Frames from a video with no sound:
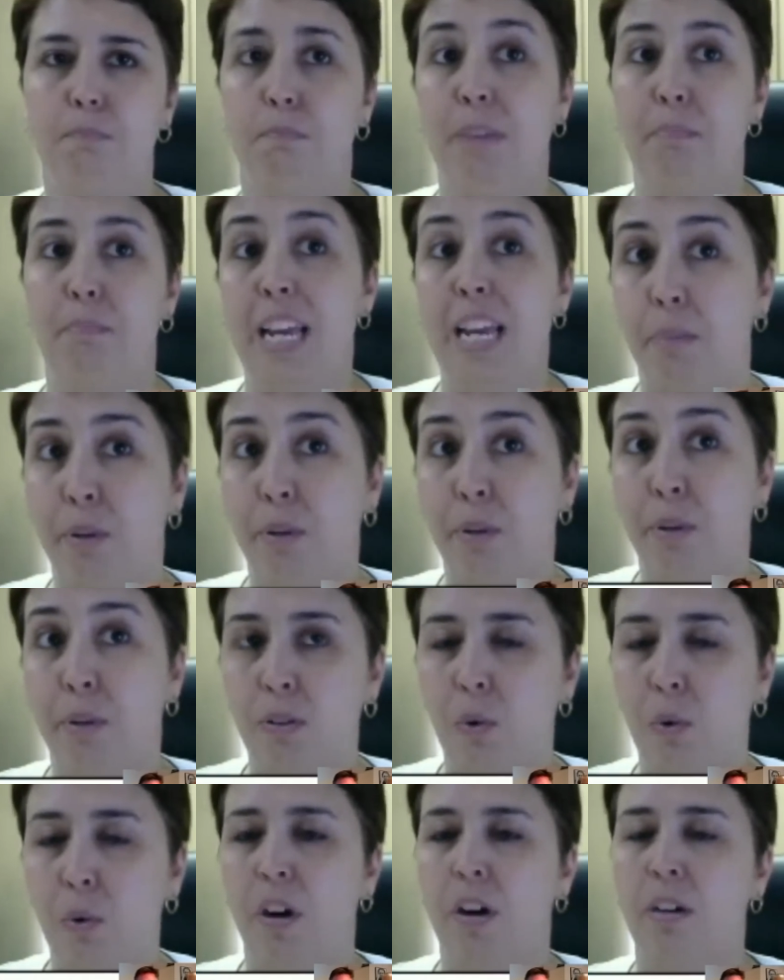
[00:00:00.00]
people
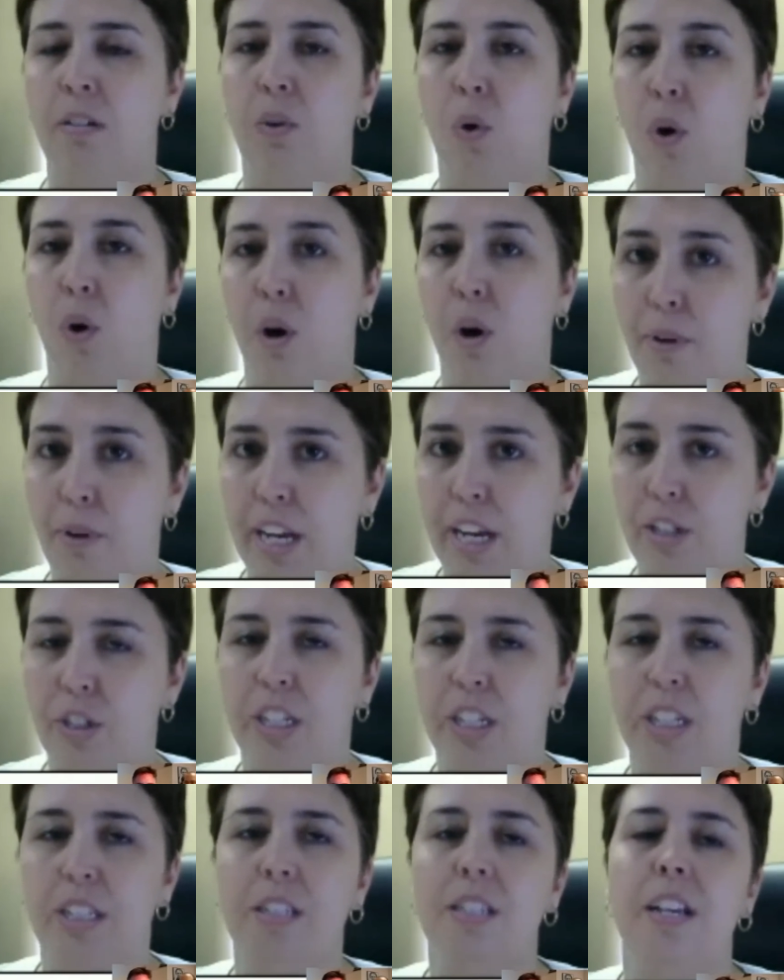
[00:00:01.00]
or
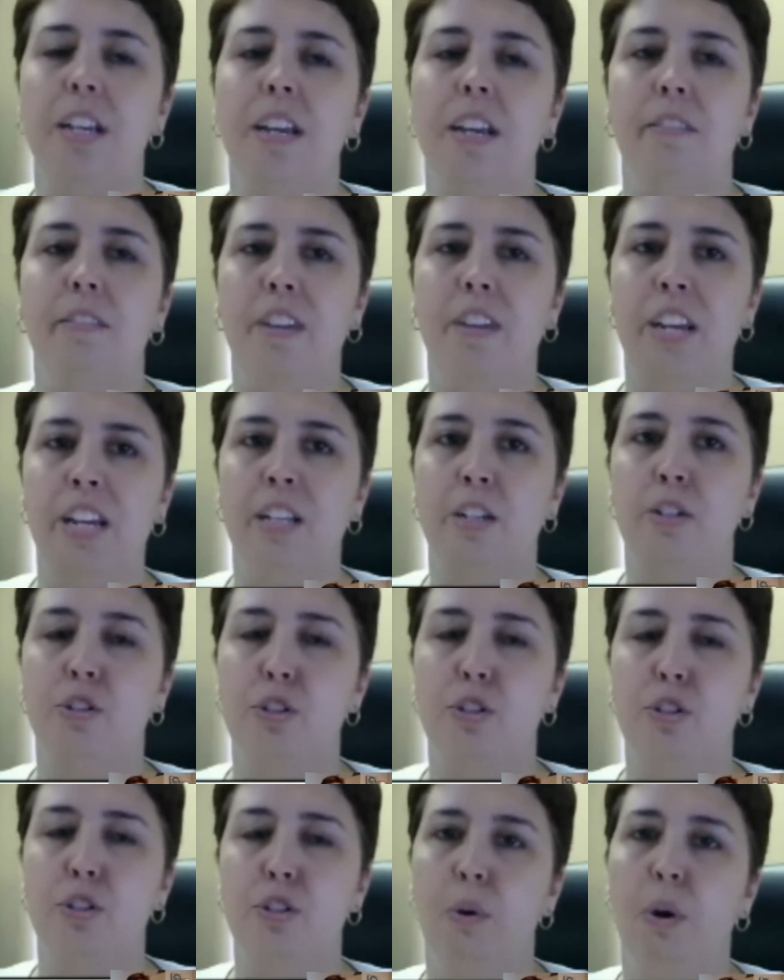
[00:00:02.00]
corporations feel
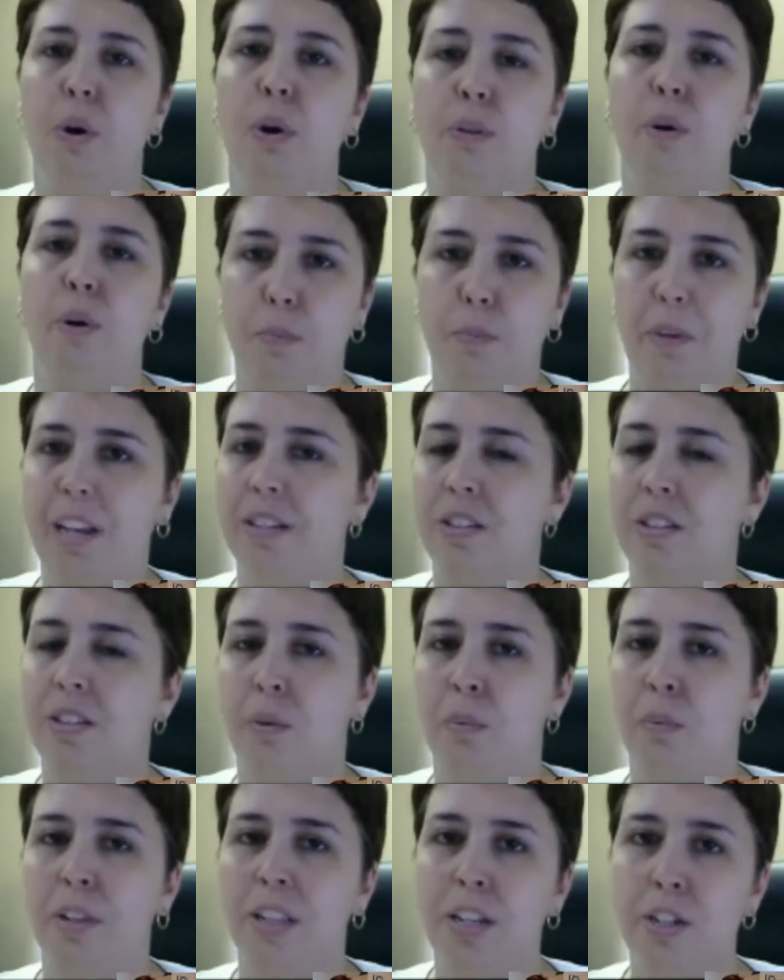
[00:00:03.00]
is too onerous
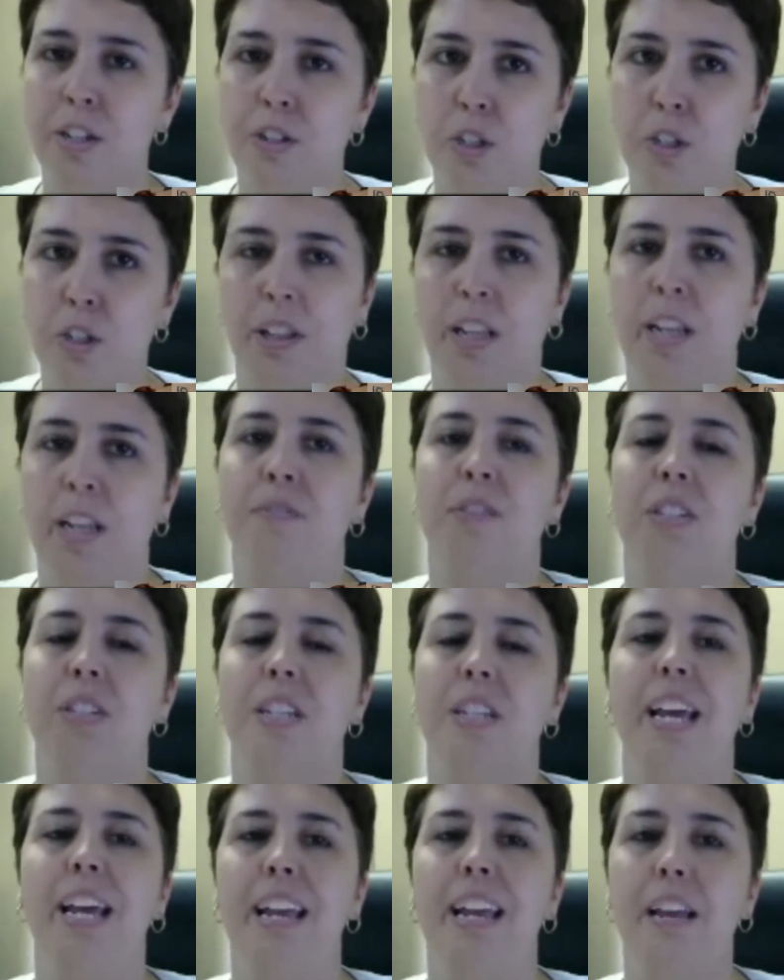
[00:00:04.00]
because of their religious
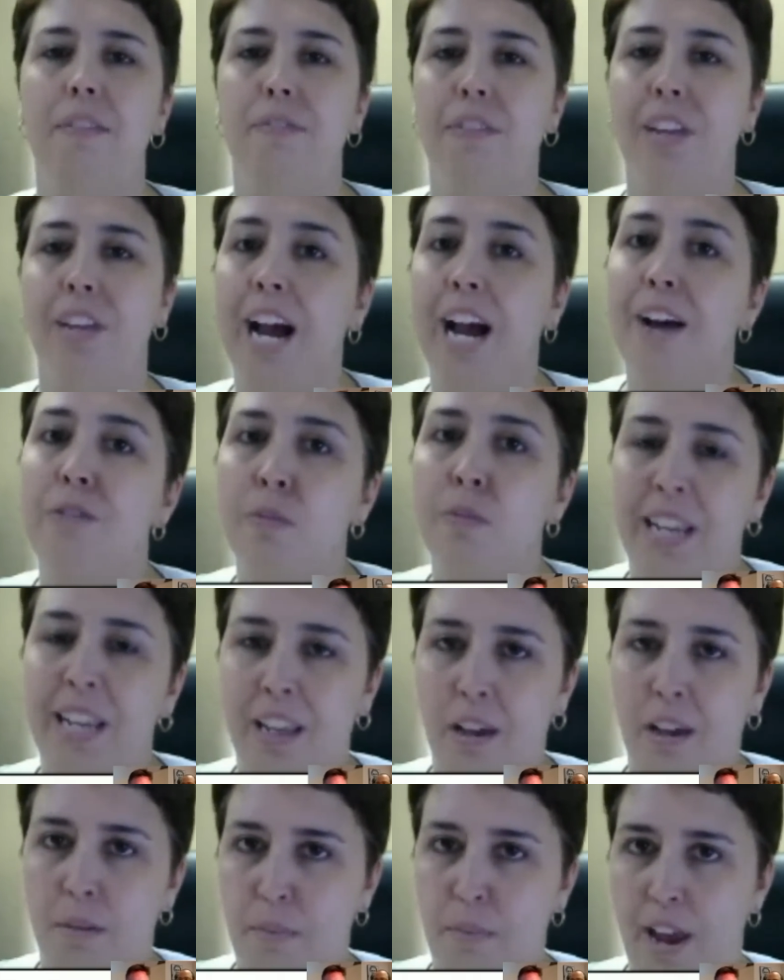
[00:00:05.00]
beliefs, if the
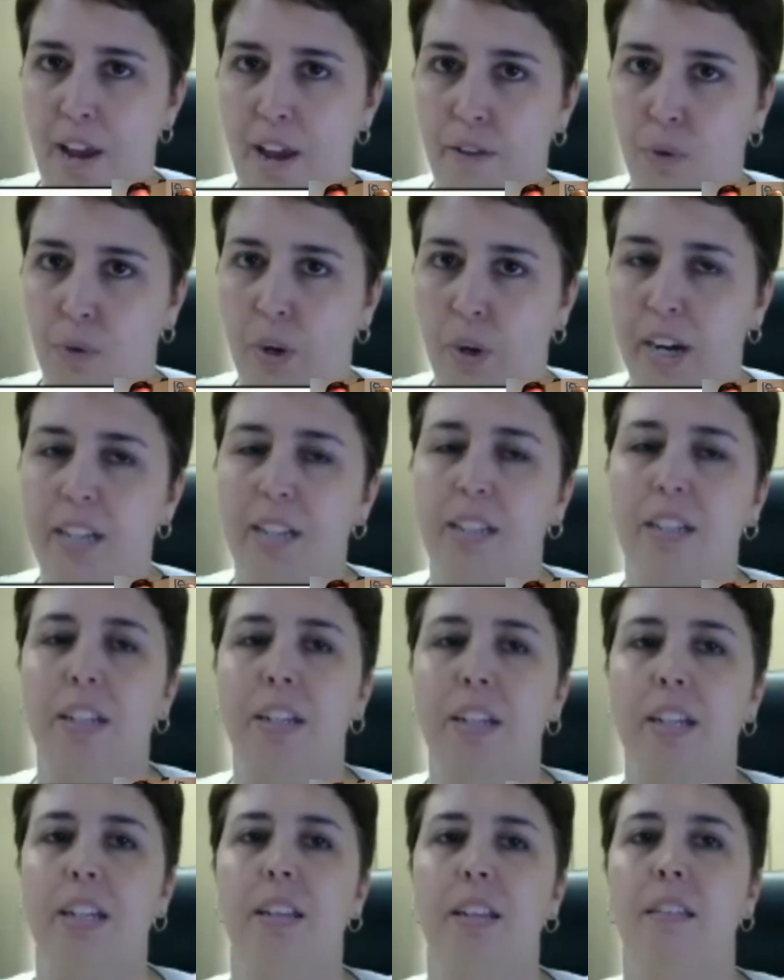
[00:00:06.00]
government can pay for it,
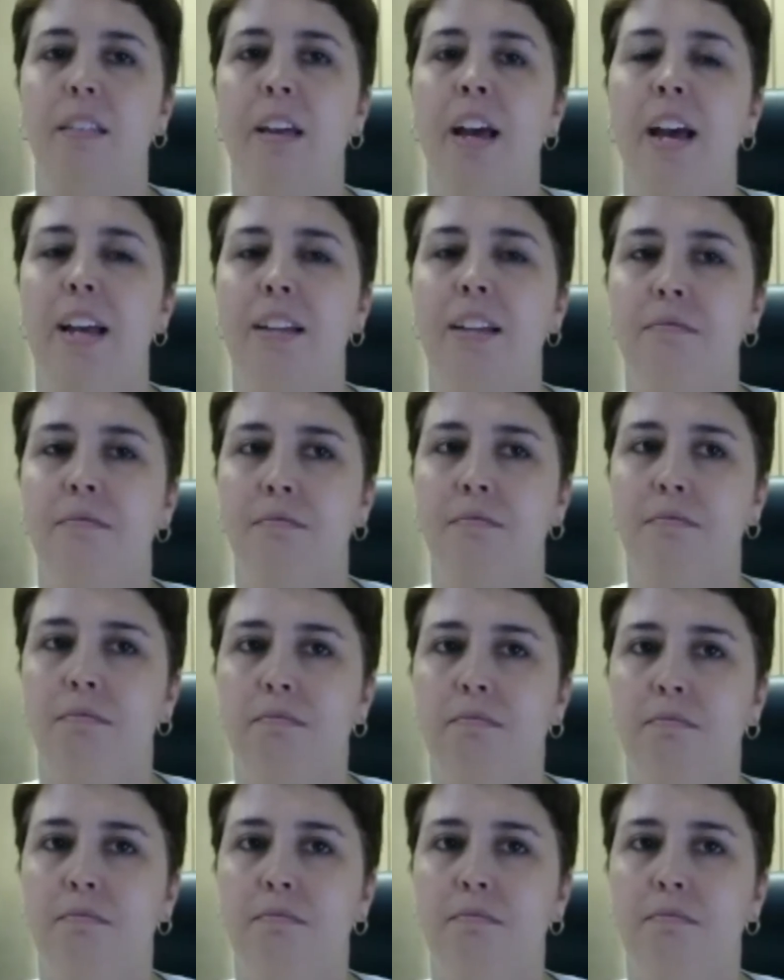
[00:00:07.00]
then